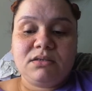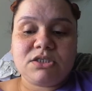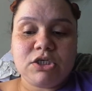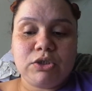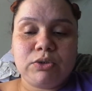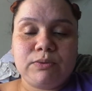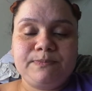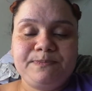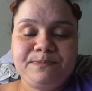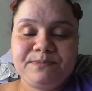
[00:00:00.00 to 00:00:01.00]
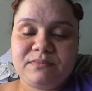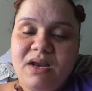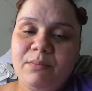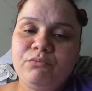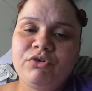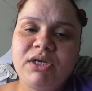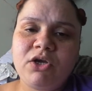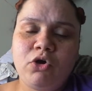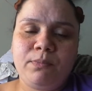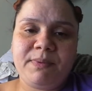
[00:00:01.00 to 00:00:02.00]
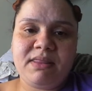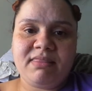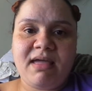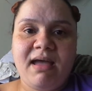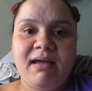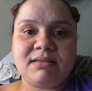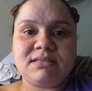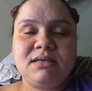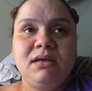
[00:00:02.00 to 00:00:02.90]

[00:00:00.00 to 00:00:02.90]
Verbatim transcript: So I'm really hoping that,